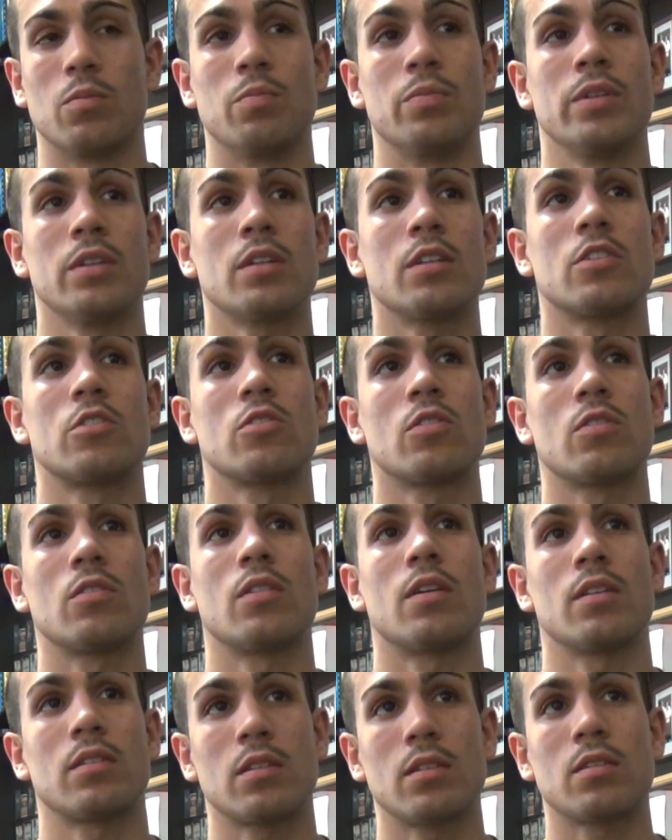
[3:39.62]
being a
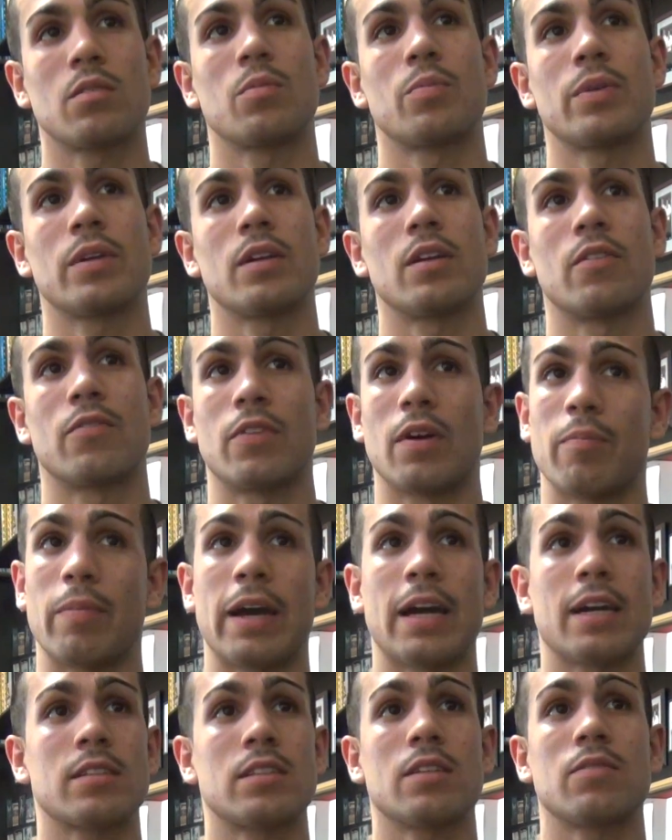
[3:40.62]
short, I think it'll be, if I'm
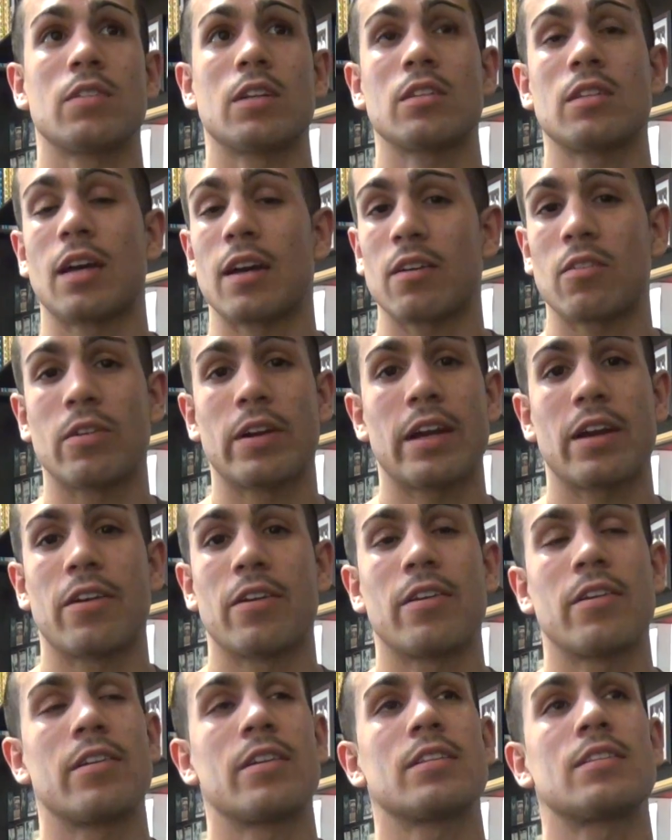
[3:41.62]
active, nothing, I don't get
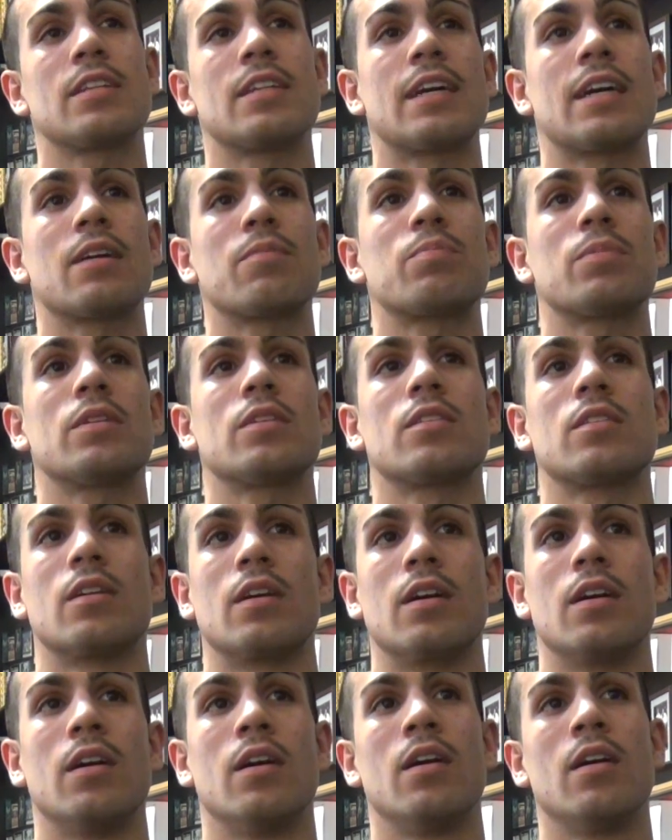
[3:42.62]
hurt, nothing happens.
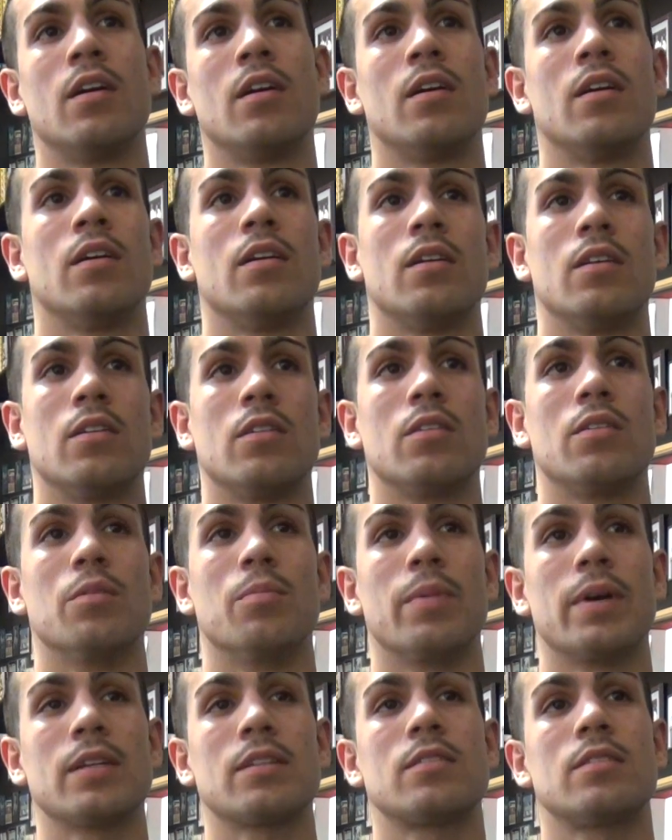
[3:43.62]
We
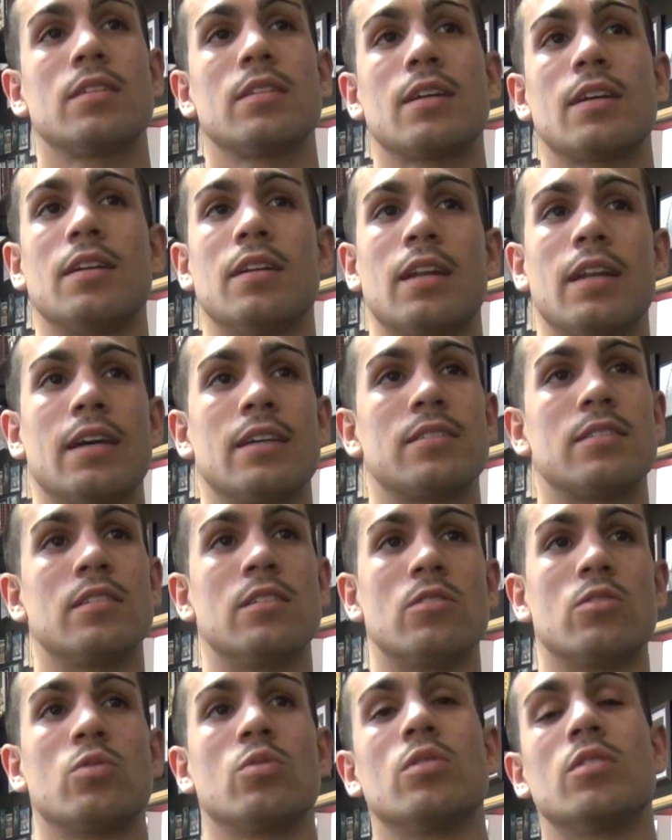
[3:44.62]
might see that in less
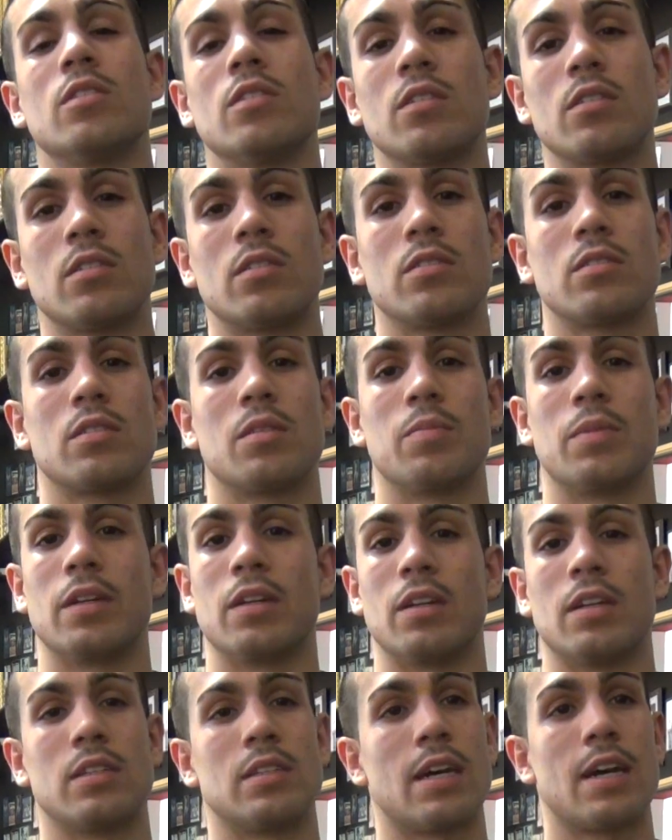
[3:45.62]
than 2 years.
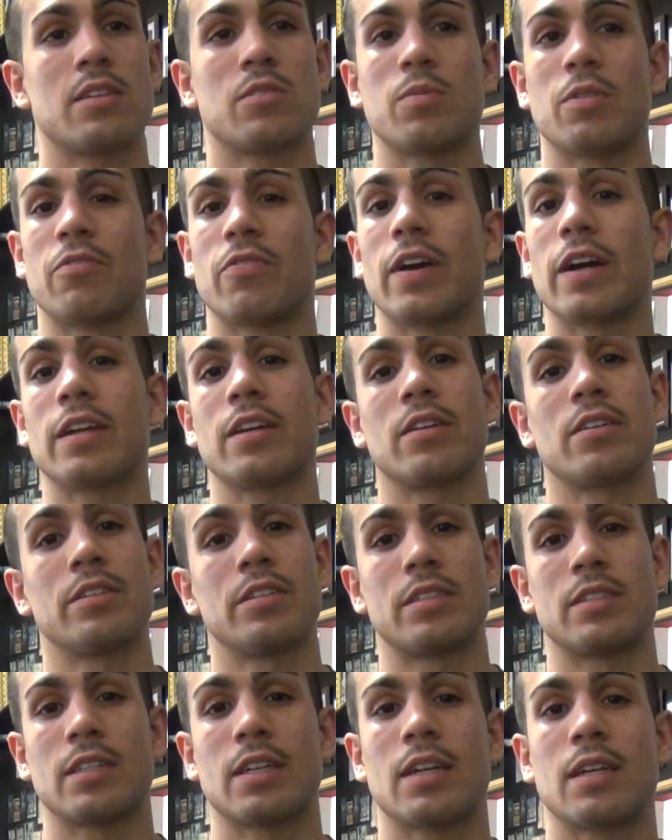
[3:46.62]
He has me fighting all
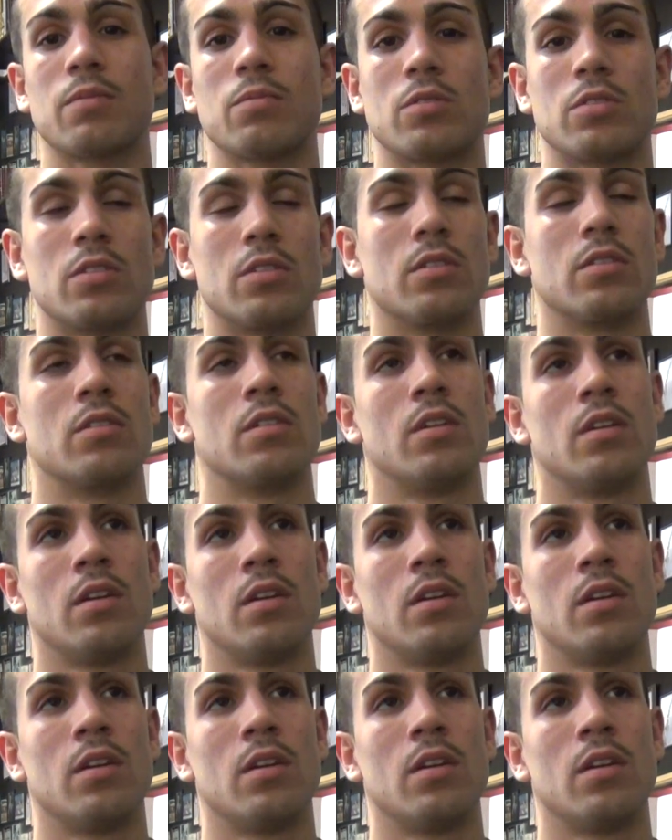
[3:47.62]
the time, so.